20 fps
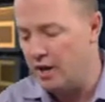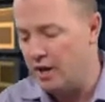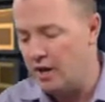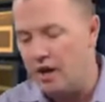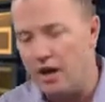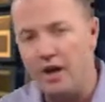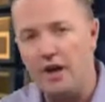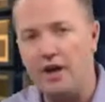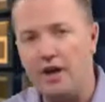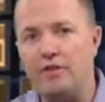
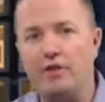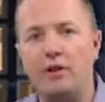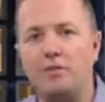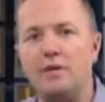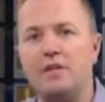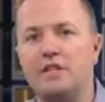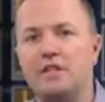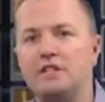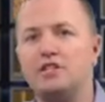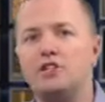
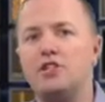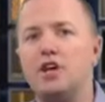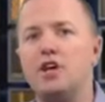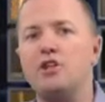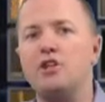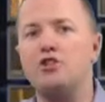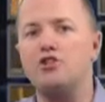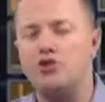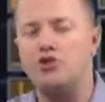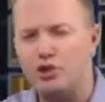This is
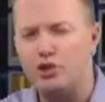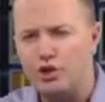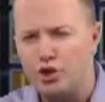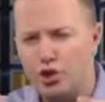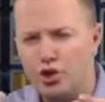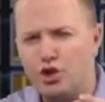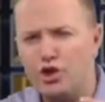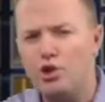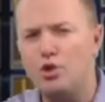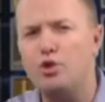a
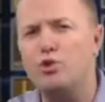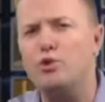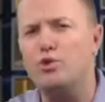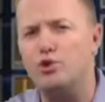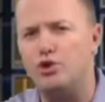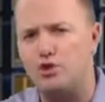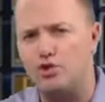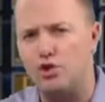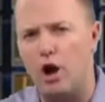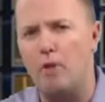
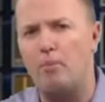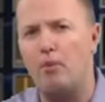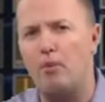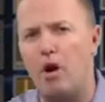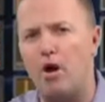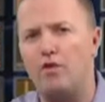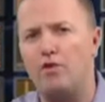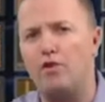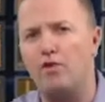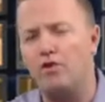huge
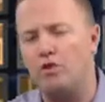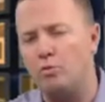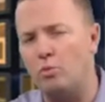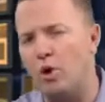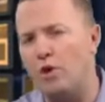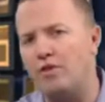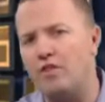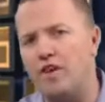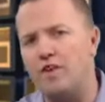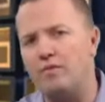drop-off from
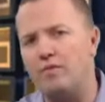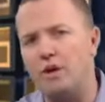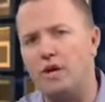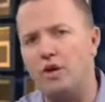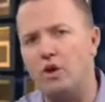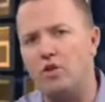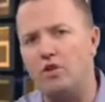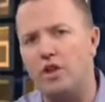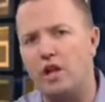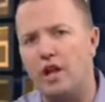what they've
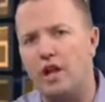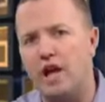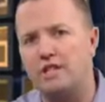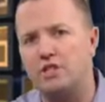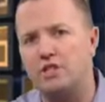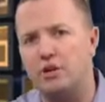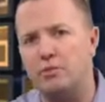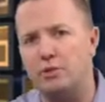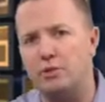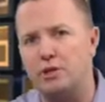been over the
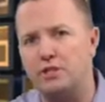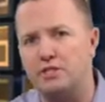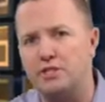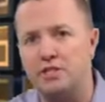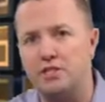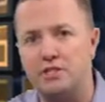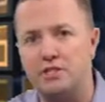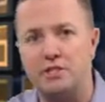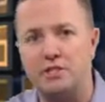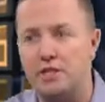last couple of
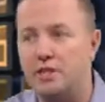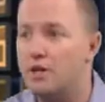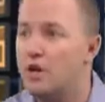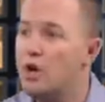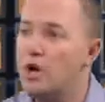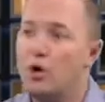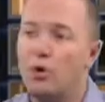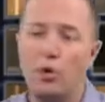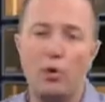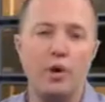seasons. And
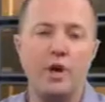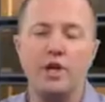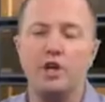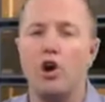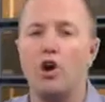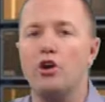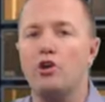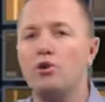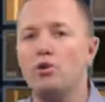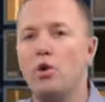we can
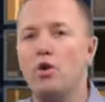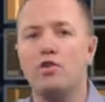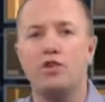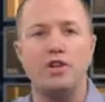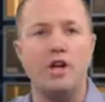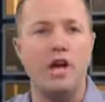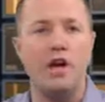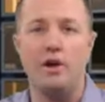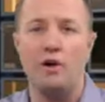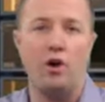argue
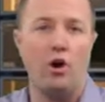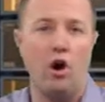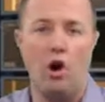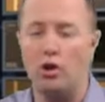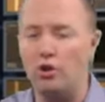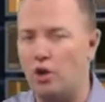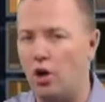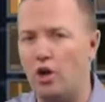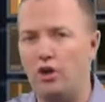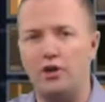
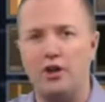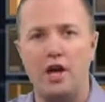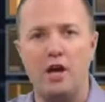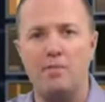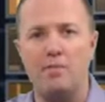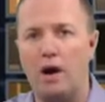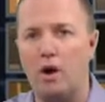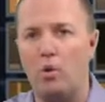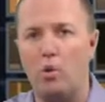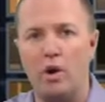all day
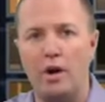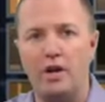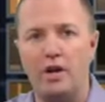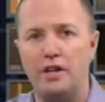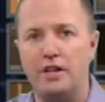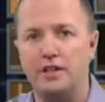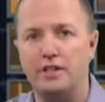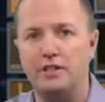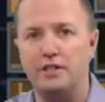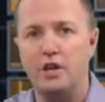about what it
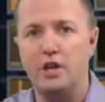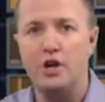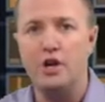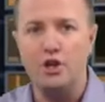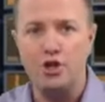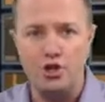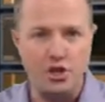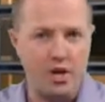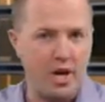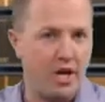is.
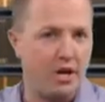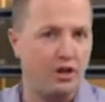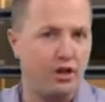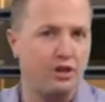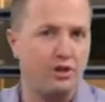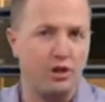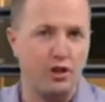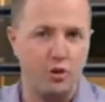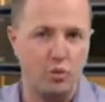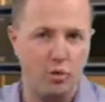
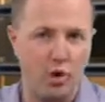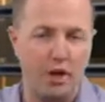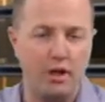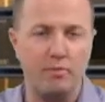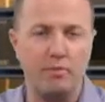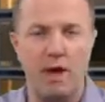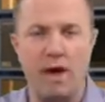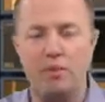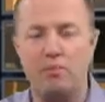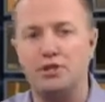Changes at the
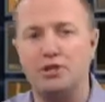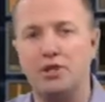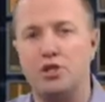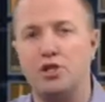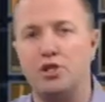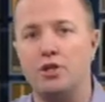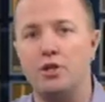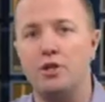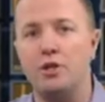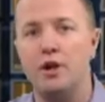running back
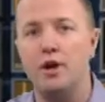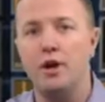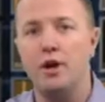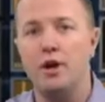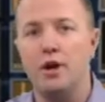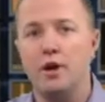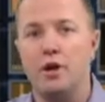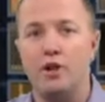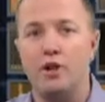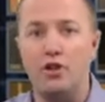position.
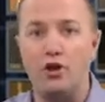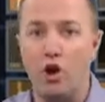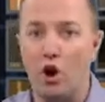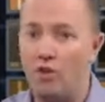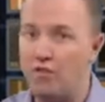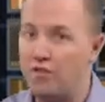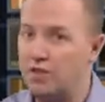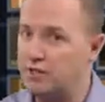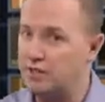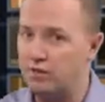The
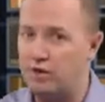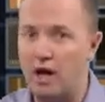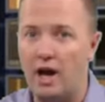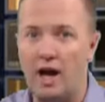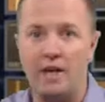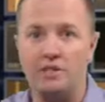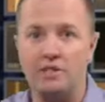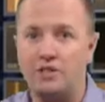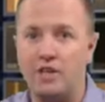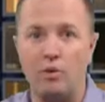offensive
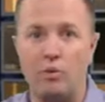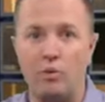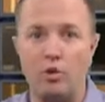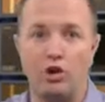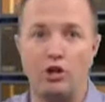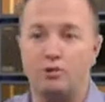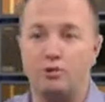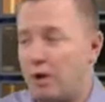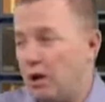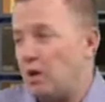line's gotten
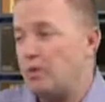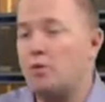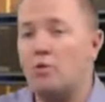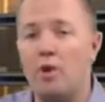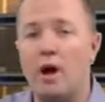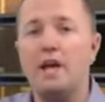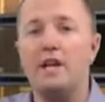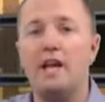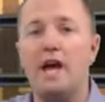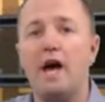worse. But,
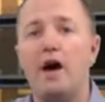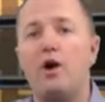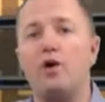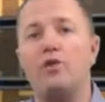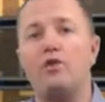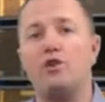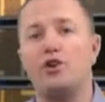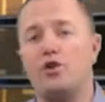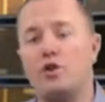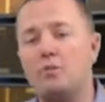right now,
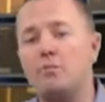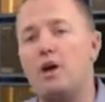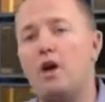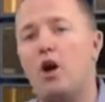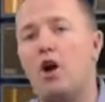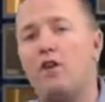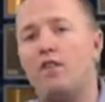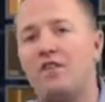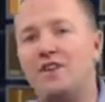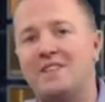the Green Bay
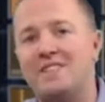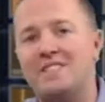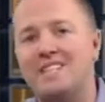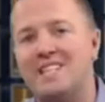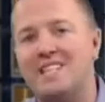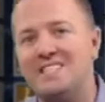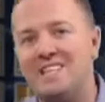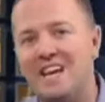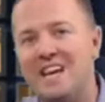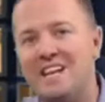offense
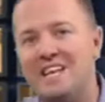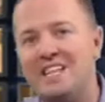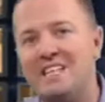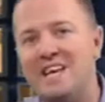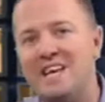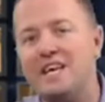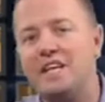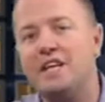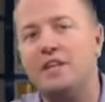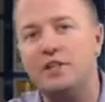is a
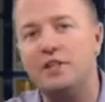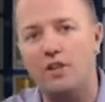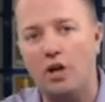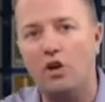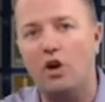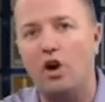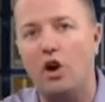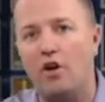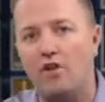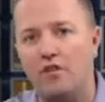
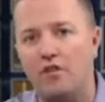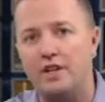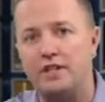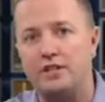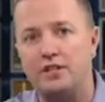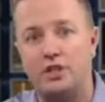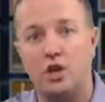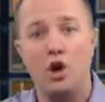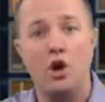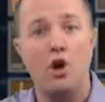dink-and-dunk
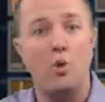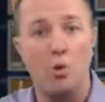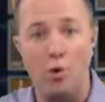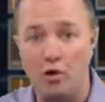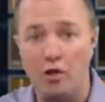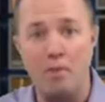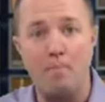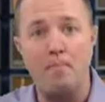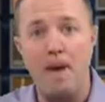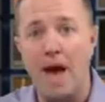offense
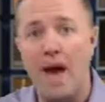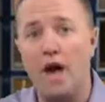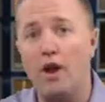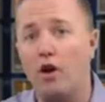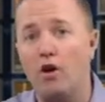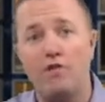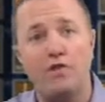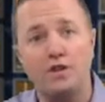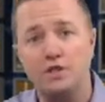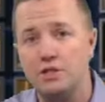with a bad
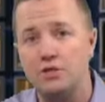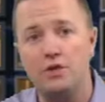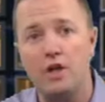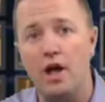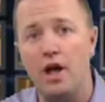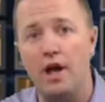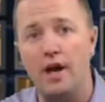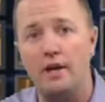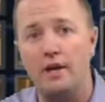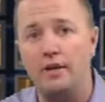offensive
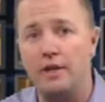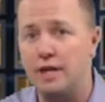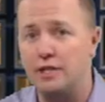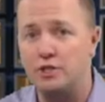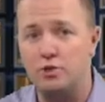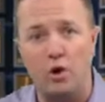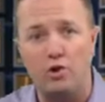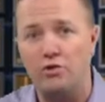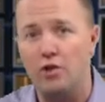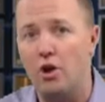line.
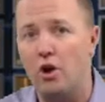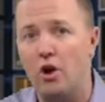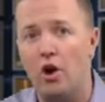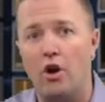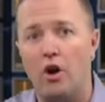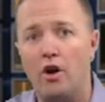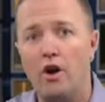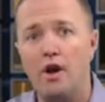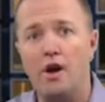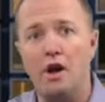That's what they
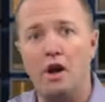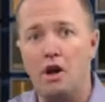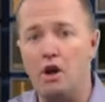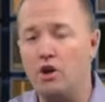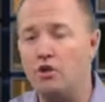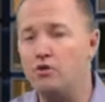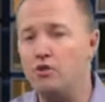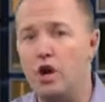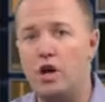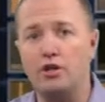are.
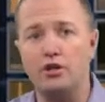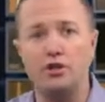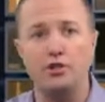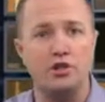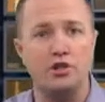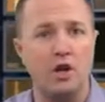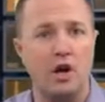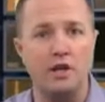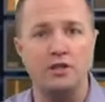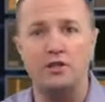Aaron
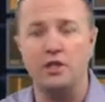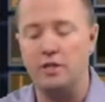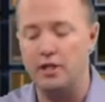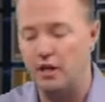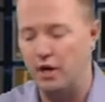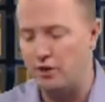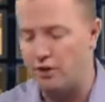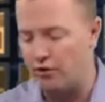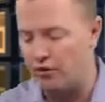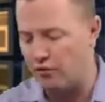Rodgers
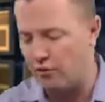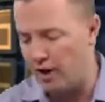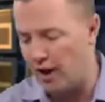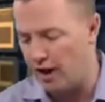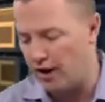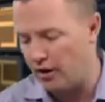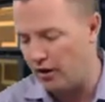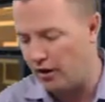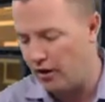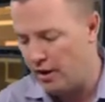constantly under
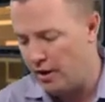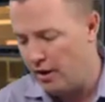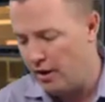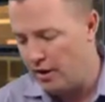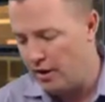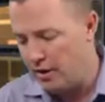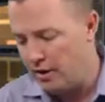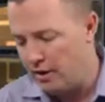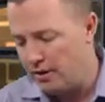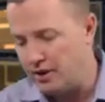fire,
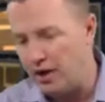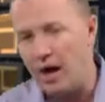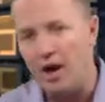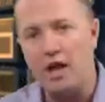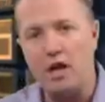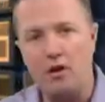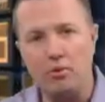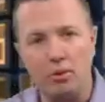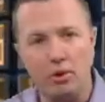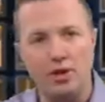not
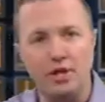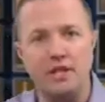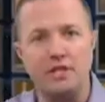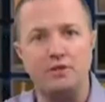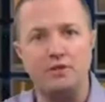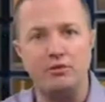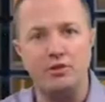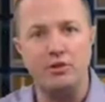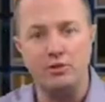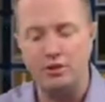able to
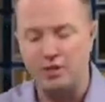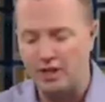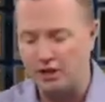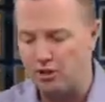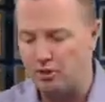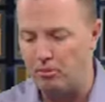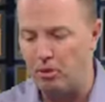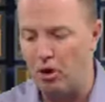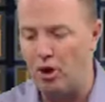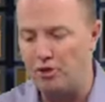
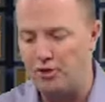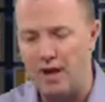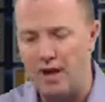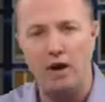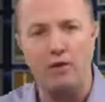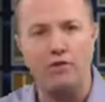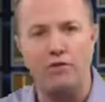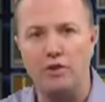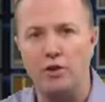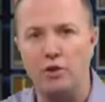get the ball
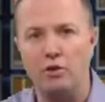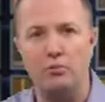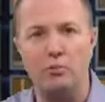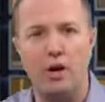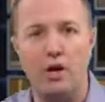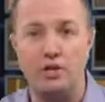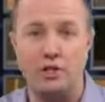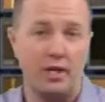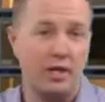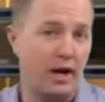downfield
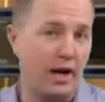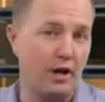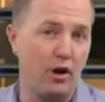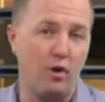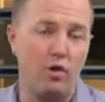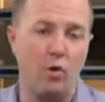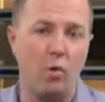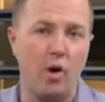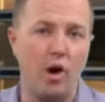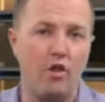much. I
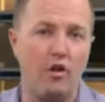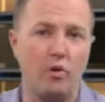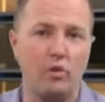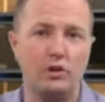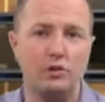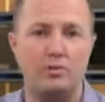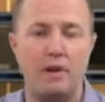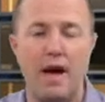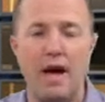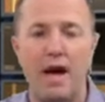know the weather
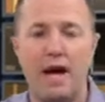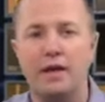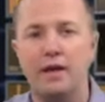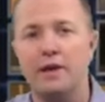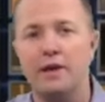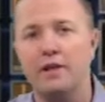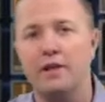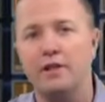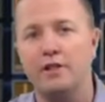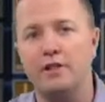was bad
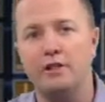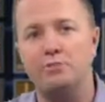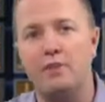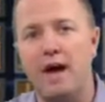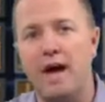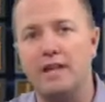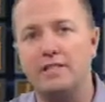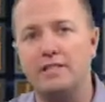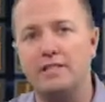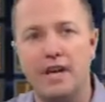this
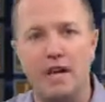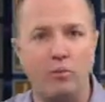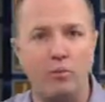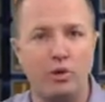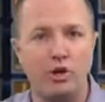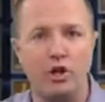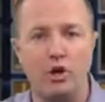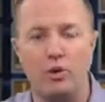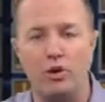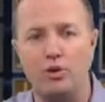past game
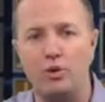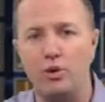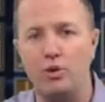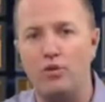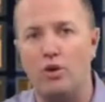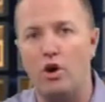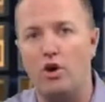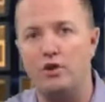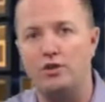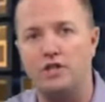when he only threw
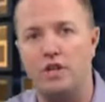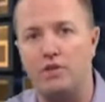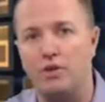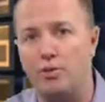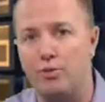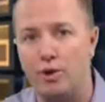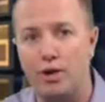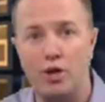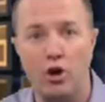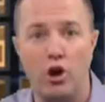for
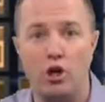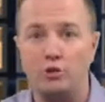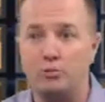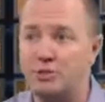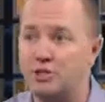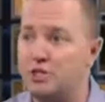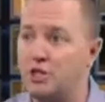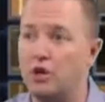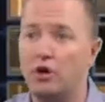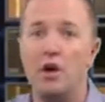173 yards.
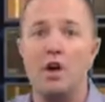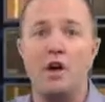But still,